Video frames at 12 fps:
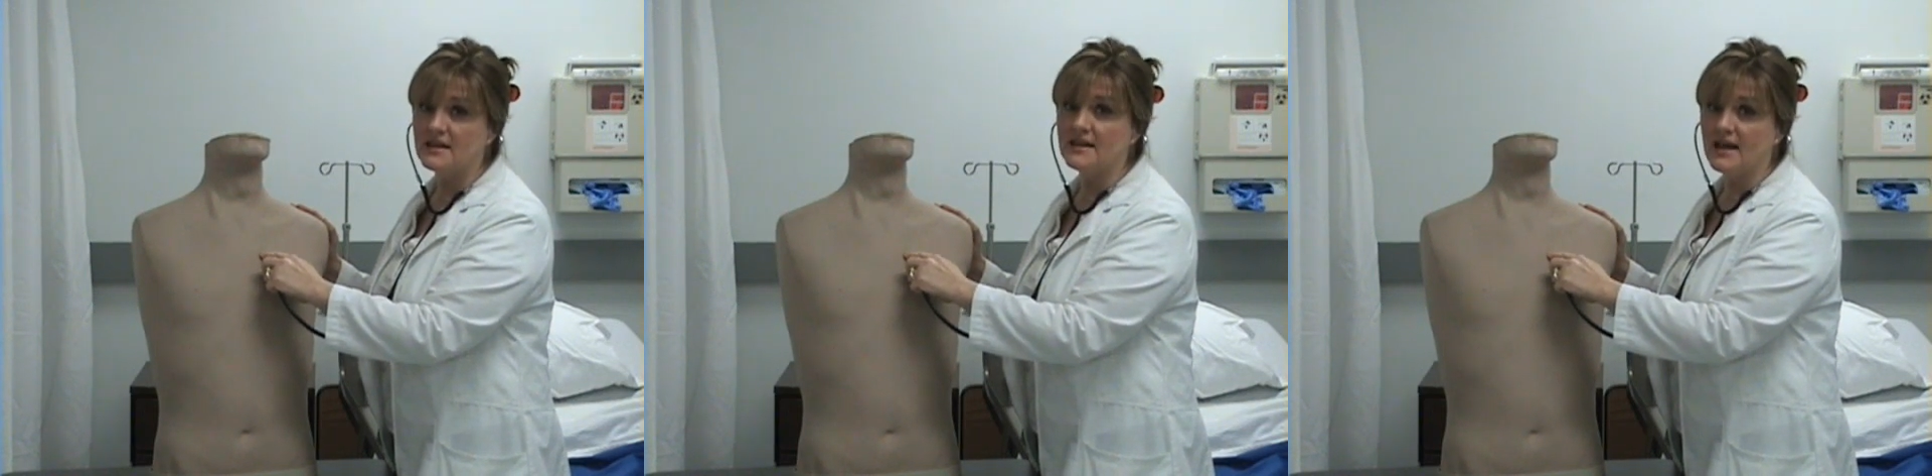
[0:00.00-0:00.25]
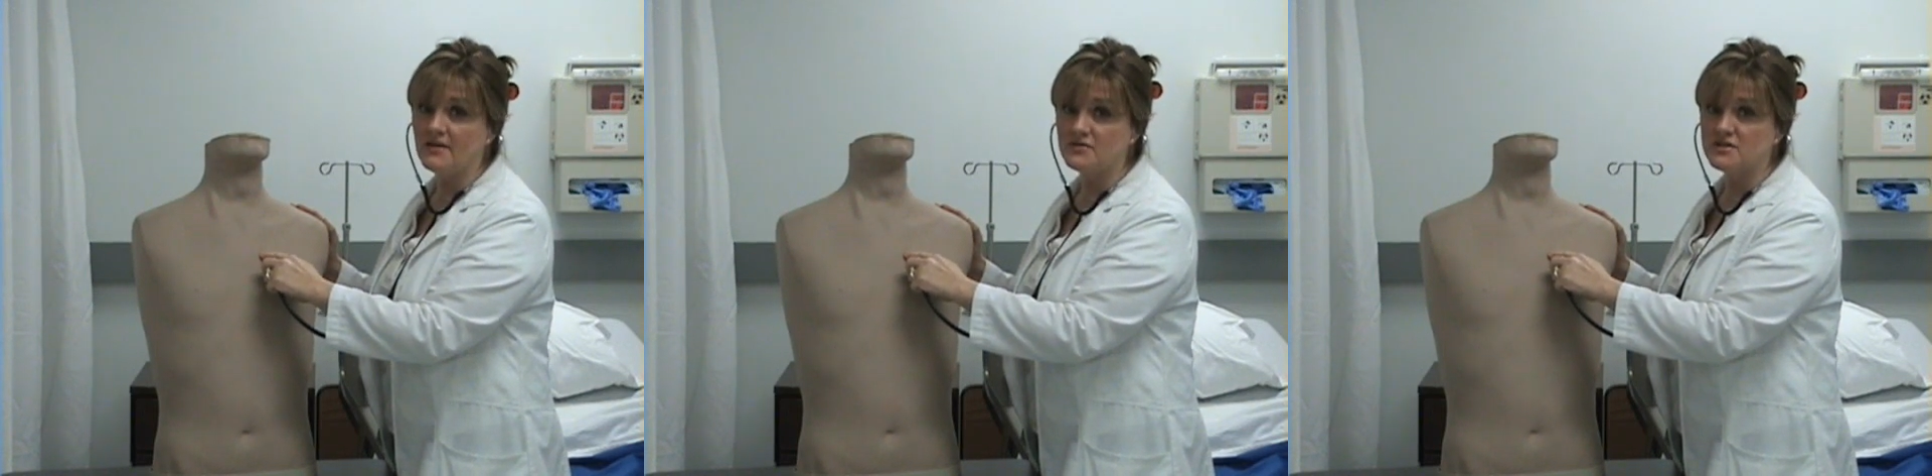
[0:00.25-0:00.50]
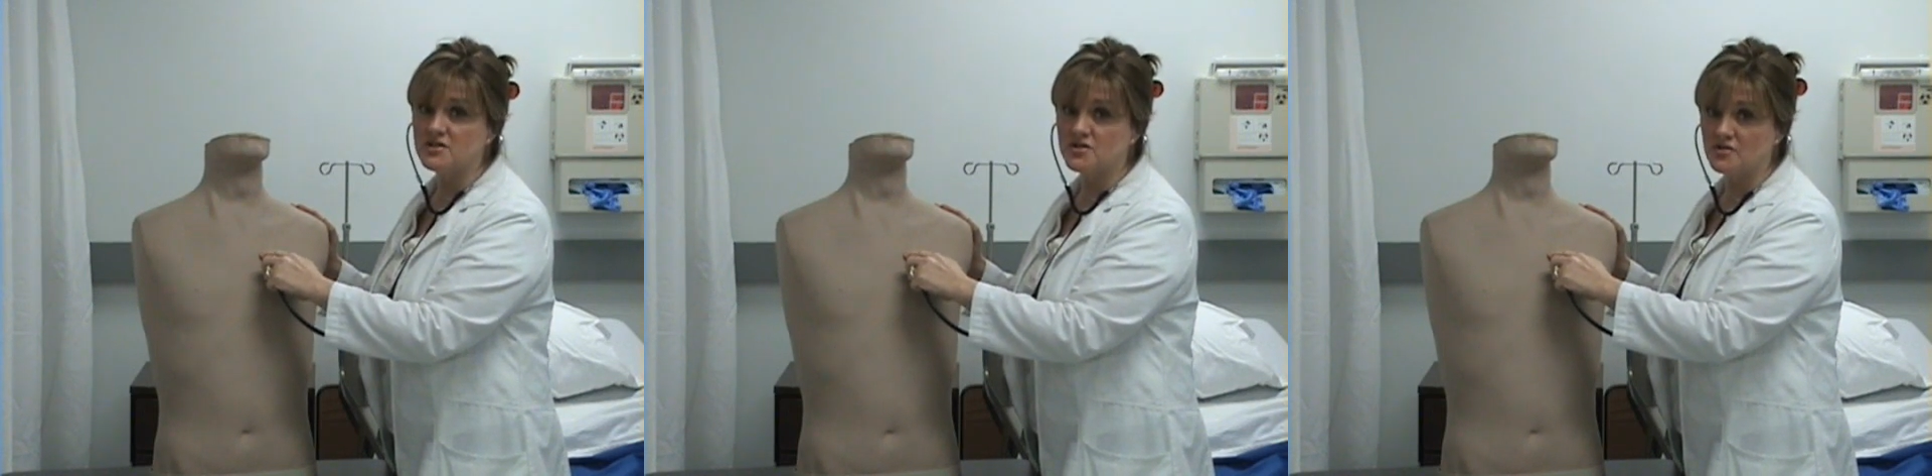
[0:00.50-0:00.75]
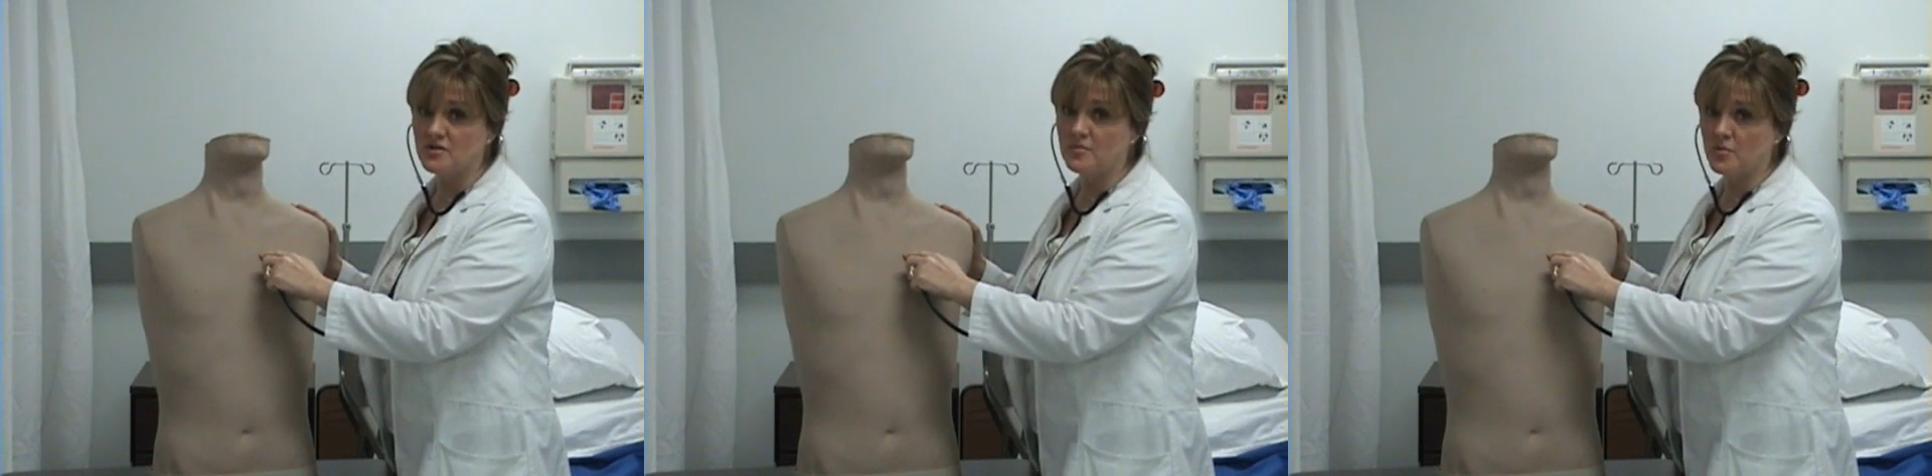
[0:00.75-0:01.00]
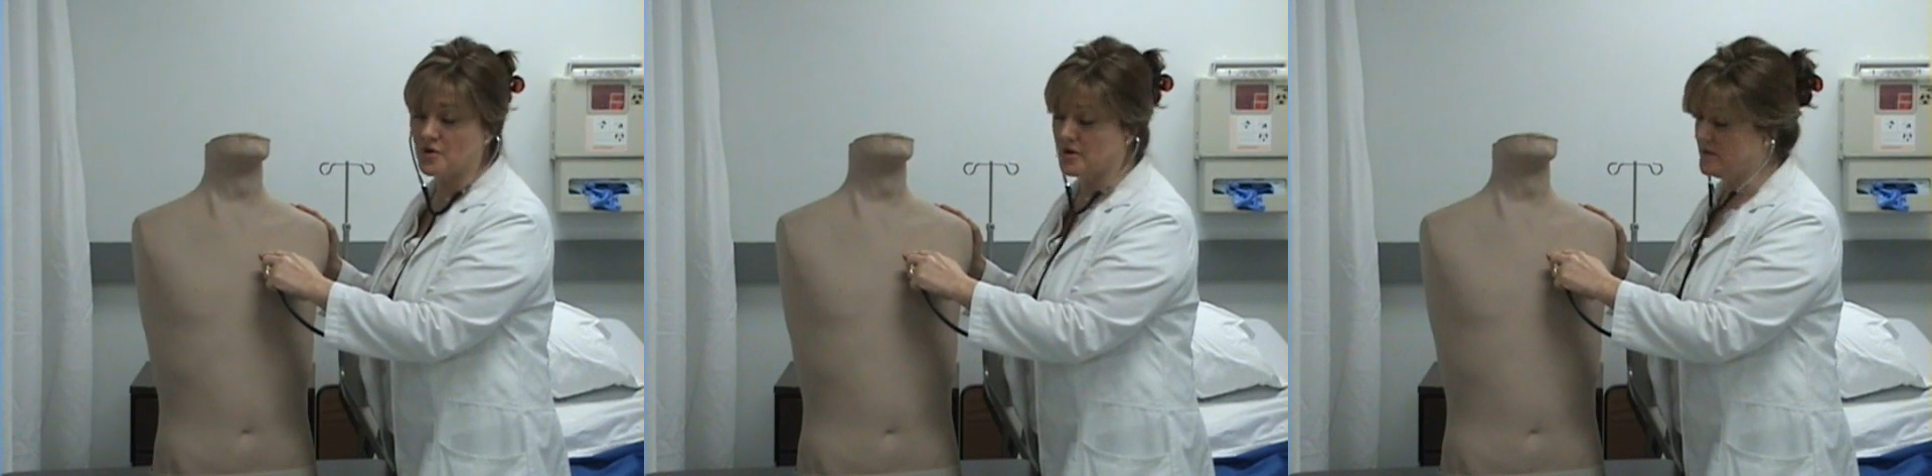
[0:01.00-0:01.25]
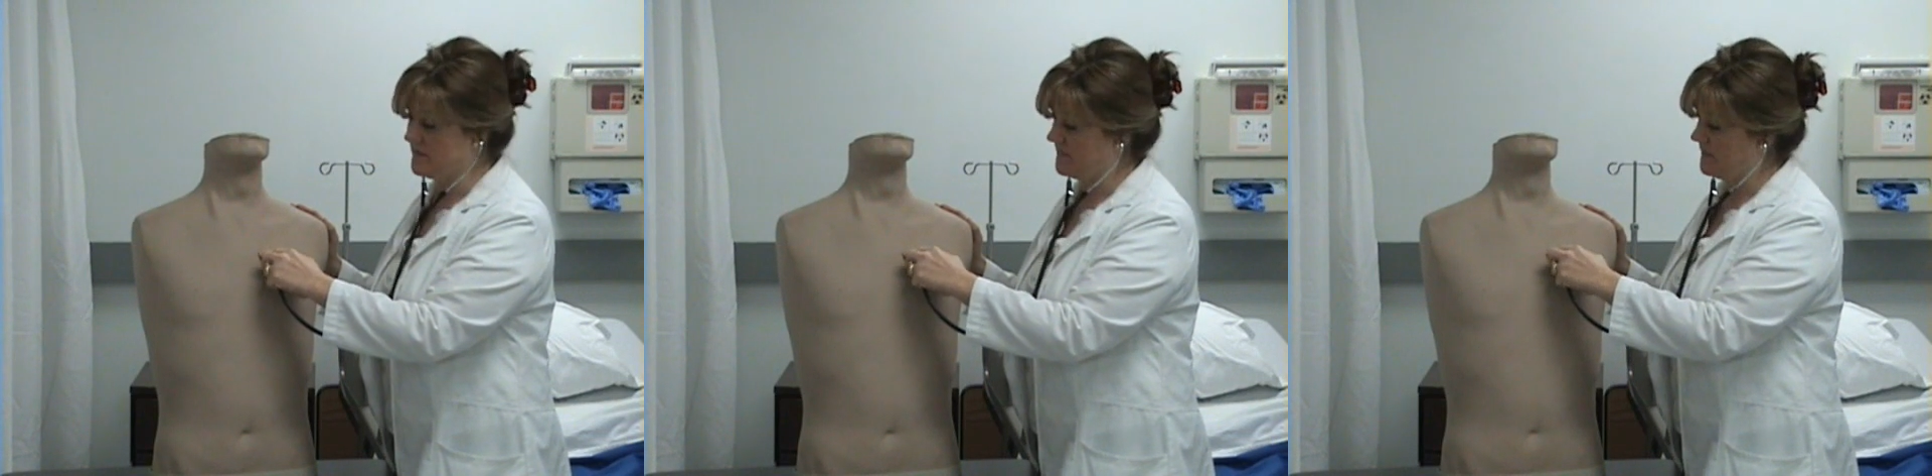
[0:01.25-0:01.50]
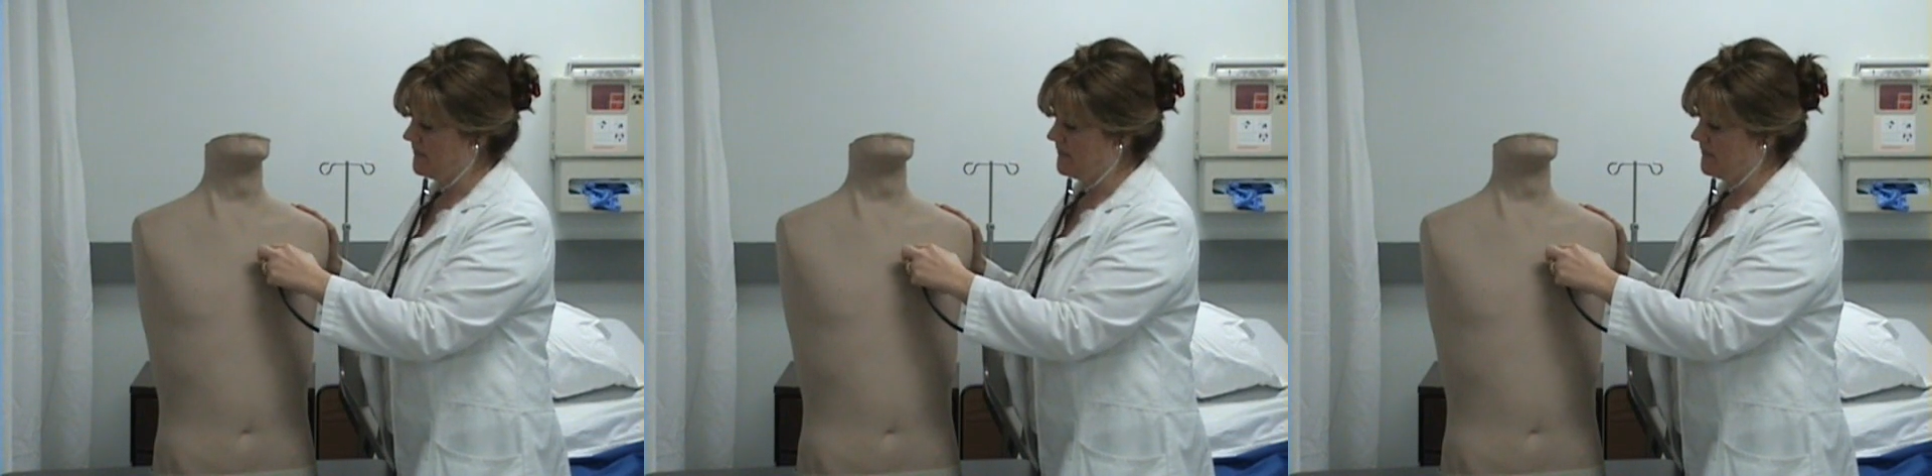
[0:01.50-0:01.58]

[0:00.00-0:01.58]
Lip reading: left sternal border.